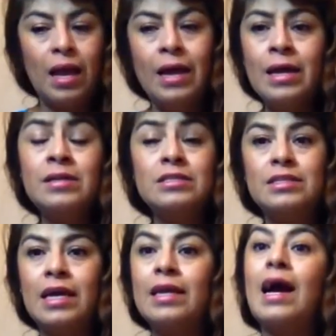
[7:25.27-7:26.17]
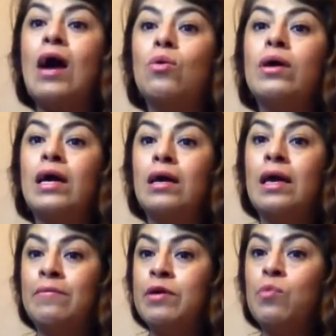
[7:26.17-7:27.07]
I understand how
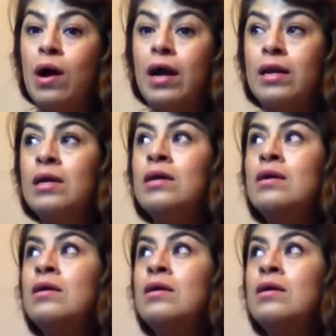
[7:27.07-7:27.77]
every one